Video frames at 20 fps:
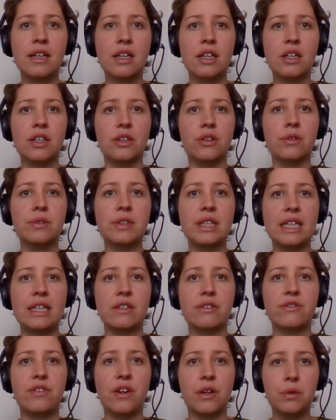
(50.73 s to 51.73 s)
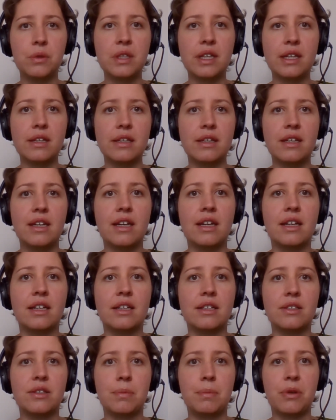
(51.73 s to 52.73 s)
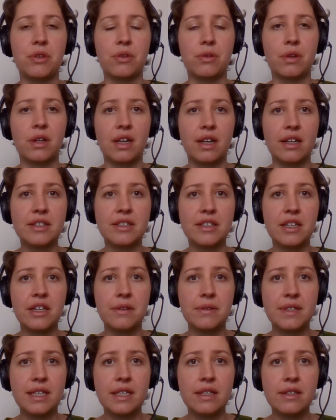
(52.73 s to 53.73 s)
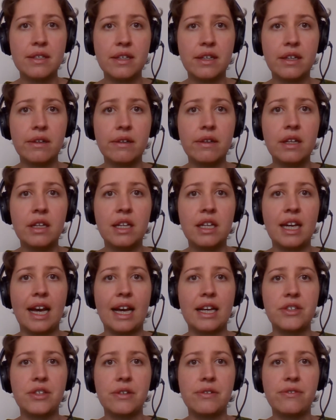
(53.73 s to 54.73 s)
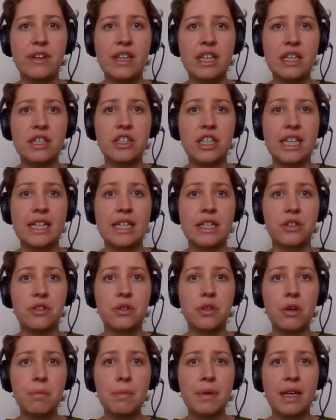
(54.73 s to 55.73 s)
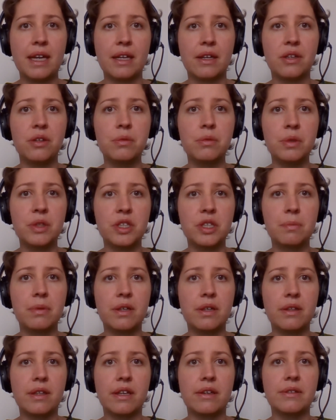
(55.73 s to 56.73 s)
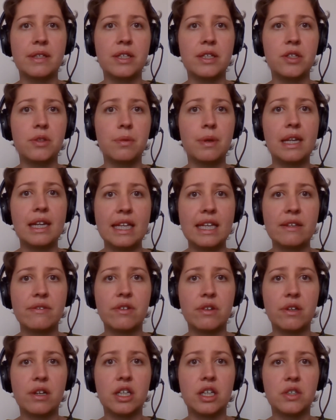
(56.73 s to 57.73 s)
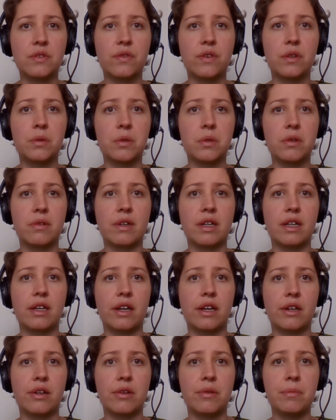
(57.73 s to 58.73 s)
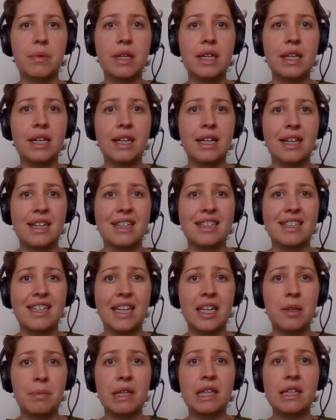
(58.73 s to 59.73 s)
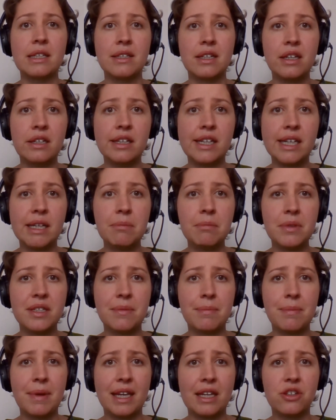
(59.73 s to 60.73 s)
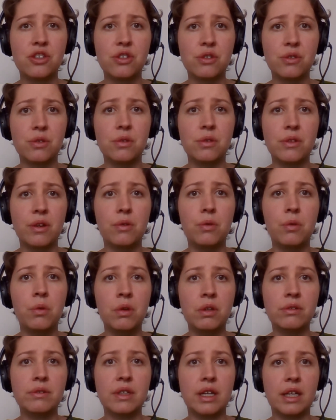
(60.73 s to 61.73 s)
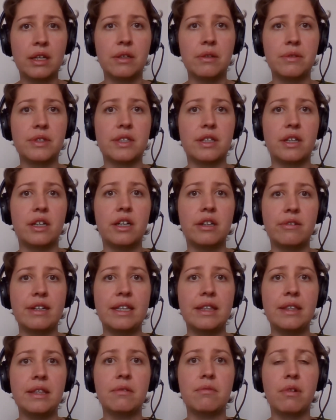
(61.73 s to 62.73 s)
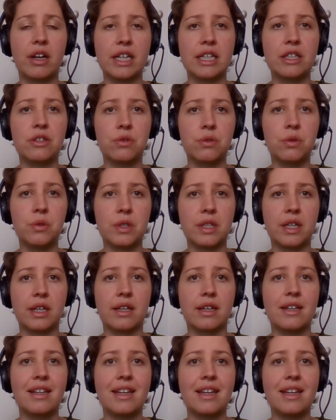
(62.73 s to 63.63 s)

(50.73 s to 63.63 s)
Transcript: You'll need a folder to put your class notes into. As you finish each topic, you'll want to put those into a lever arch folder at home. Take a bit of time to make sure that all your notes are in the right order.